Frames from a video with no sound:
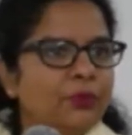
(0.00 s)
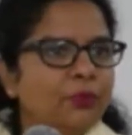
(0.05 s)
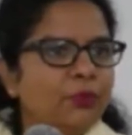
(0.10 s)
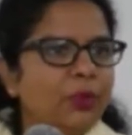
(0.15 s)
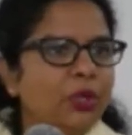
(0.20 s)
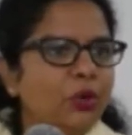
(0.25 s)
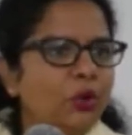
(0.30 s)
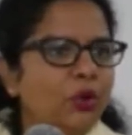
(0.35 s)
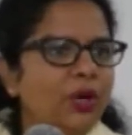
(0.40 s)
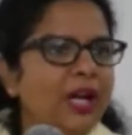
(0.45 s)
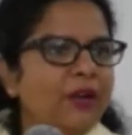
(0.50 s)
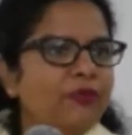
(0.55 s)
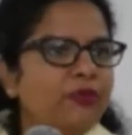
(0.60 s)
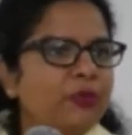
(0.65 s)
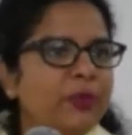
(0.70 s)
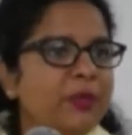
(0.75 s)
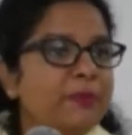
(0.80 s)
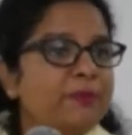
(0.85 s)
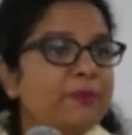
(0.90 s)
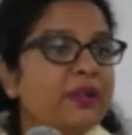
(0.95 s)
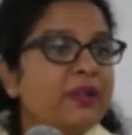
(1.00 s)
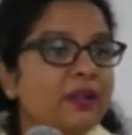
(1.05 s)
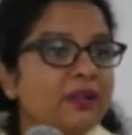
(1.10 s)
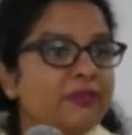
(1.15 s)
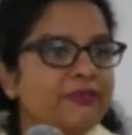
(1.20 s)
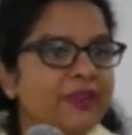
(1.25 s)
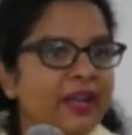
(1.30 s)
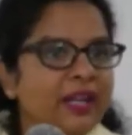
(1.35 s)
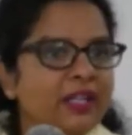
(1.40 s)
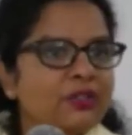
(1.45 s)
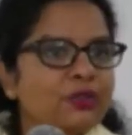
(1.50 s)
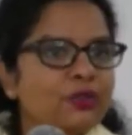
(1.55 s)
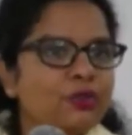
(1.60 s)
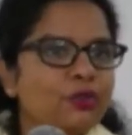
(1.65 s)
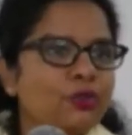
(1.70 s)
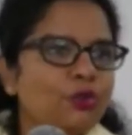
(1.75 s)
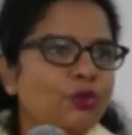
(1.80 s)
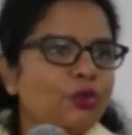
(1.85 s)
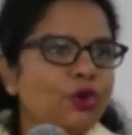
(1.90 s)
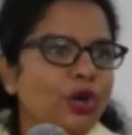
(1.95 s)
We don't have to be perfect to
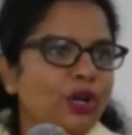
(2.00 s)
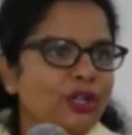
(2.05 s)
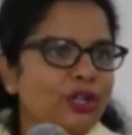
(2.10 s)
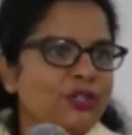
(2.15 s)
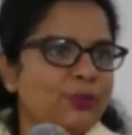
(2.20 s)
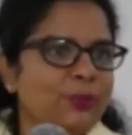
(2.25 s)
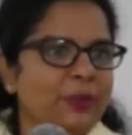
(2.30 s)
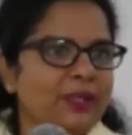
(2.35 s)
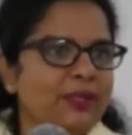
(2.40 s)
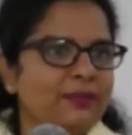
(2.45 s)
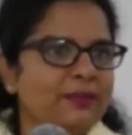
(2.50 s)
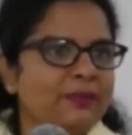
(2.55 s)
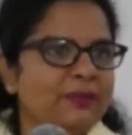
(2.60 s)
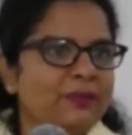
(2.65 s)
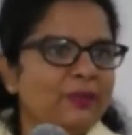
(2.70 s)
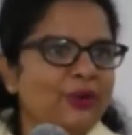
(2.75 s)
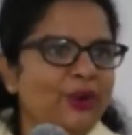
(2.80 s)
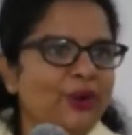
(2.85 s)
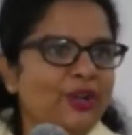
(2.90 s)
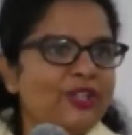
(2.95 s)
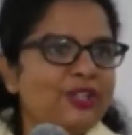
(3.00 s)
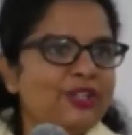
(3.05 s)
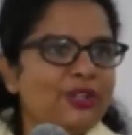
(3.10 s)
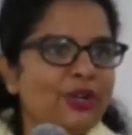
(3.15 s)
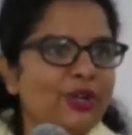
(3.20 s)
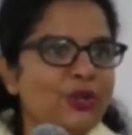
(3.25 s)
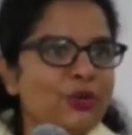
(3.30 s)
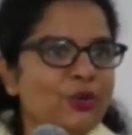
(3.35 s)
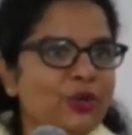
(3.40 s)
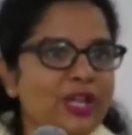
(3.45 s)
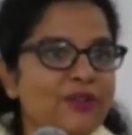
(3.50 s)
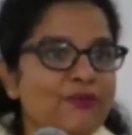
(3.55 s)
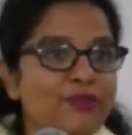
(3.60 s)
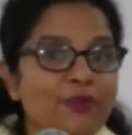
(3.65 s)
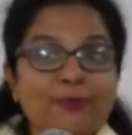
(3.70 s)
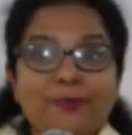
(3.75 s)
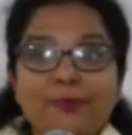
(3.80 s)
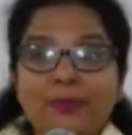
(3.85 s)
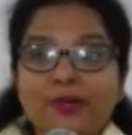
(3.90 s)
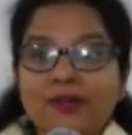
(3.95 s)
do God's will. God is not looking for
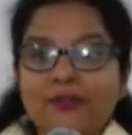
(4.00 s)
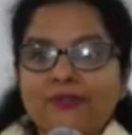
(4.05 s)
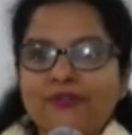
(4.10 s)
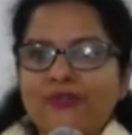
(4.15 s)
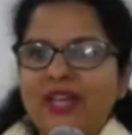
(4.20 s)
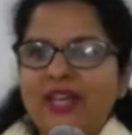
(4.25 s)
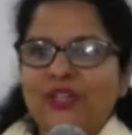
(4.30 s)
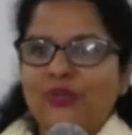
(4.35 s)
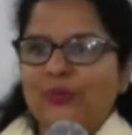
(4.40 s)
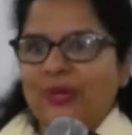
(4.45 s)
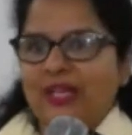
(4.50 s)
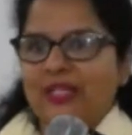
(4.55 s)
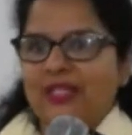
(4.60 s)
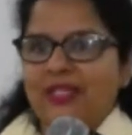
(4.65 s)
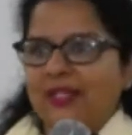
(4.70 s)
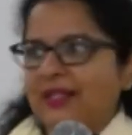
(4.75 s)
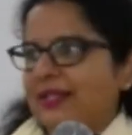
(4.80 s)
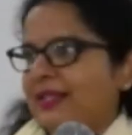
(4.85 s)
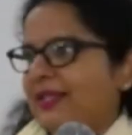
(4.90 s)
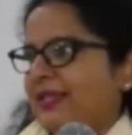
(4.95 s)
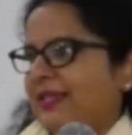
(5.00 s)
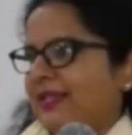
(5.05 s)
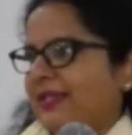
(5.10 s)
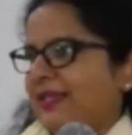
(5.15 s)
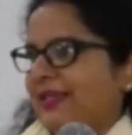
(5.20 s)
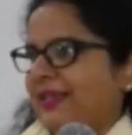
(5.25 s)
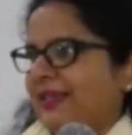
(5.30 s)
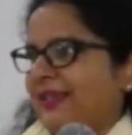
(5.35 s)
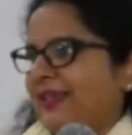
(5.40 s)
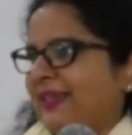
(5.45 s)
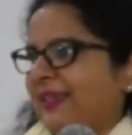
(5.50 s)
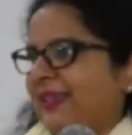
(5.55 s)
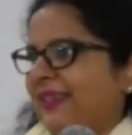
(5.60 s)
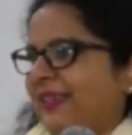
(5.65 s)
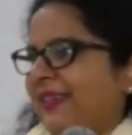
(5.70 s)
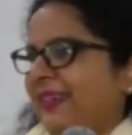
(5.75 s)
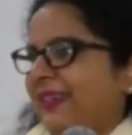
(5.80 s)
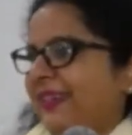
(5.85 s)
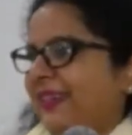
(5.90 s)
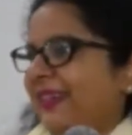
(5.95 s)
perfect vessels,
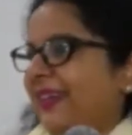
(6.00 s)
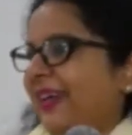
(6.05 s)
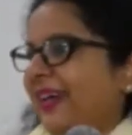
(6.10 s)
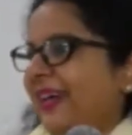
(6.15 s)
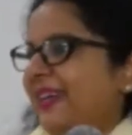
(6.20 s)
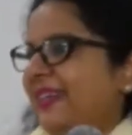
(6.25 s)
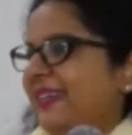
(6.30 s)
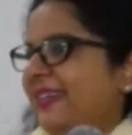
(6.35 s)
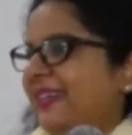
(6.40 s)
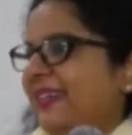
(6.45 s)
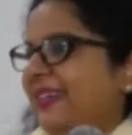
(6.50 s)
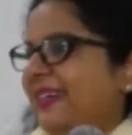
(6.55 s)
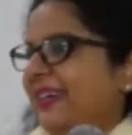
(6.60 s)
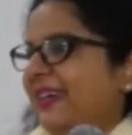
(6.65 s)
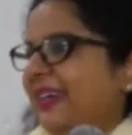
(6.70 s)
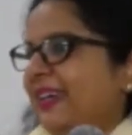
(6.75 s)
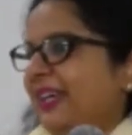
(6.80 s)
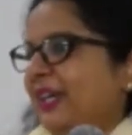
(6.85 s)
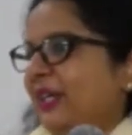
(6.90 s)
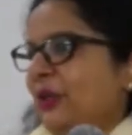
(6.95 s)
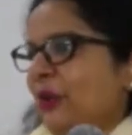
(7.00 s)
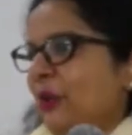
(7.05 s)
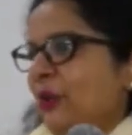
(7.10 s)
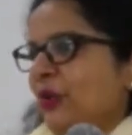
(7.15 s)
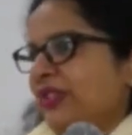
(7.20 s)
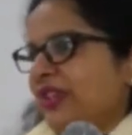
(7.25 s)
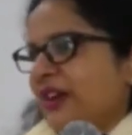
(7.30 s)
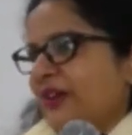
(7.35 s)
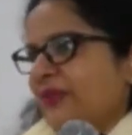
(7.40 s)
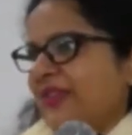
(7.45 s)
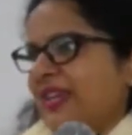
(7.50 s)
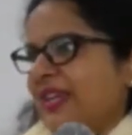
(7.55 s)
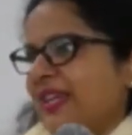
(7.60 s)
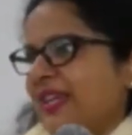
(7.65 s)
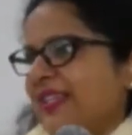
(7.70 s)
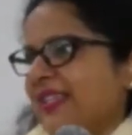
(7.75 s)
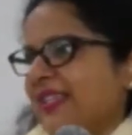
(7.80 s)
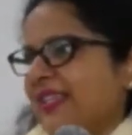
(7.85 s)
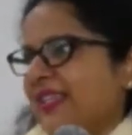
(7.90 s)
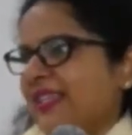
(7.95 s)
right? He knows our
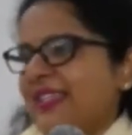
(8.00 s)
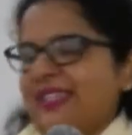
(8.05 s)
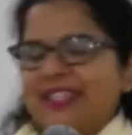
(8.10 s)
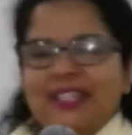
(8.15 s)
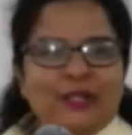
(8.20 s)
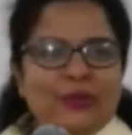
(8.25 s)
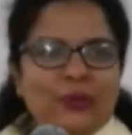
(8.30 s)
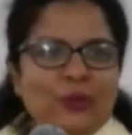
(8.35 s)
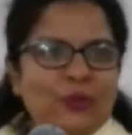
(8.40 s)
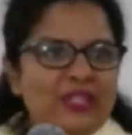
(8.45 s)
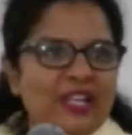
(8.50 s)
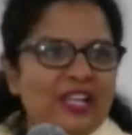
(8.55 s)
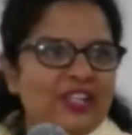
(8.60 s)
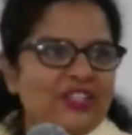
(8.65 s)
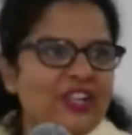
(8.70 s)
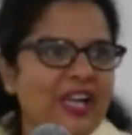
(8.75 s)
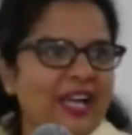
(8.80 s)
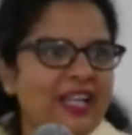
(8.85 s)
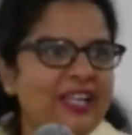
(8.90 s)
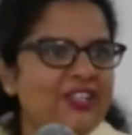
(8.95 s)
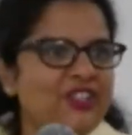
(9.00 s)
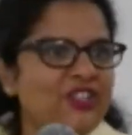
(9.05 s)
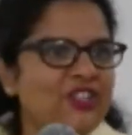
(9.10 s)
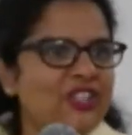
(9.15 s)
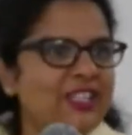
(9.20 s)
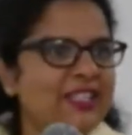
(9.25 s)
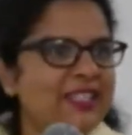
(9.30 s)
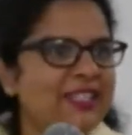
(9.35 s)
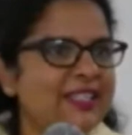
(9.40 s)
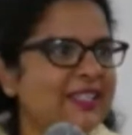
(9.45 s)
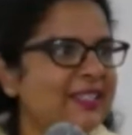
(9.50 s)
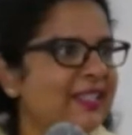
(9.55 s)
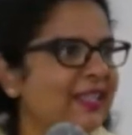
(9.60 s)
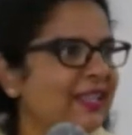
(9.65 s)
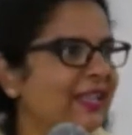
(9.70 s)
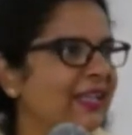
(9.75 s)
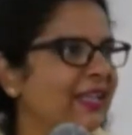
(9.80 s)
weaknesses, He knows our challenges.